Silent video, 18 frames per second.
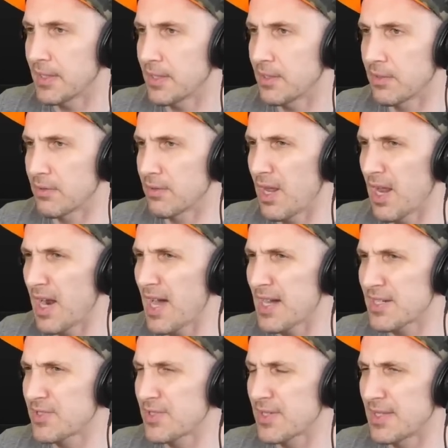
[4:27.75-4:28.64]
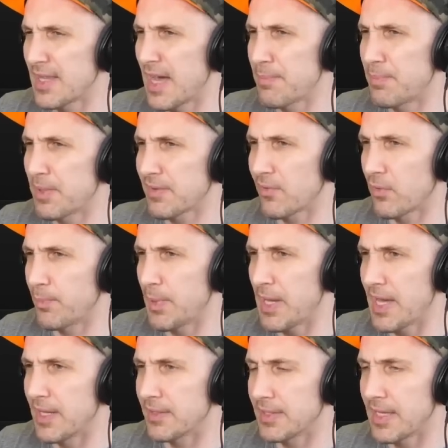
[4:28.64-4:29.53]
you know they're not actually that big of a
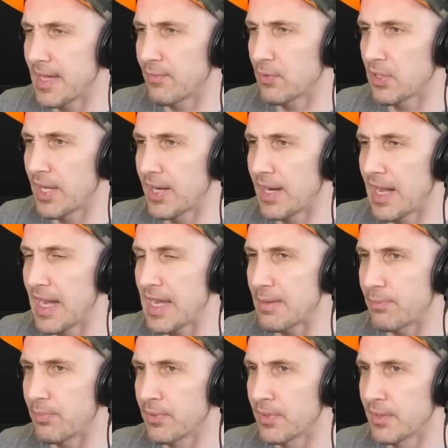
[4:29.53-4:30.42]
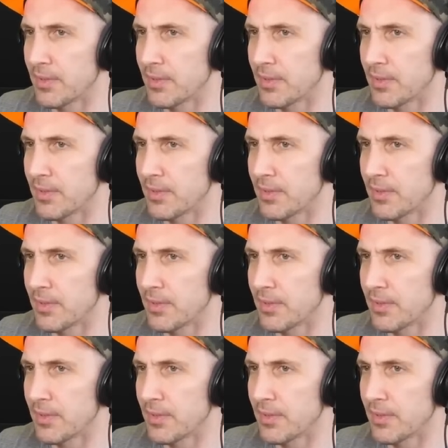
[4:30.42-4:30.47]
band. They have a lot of hype,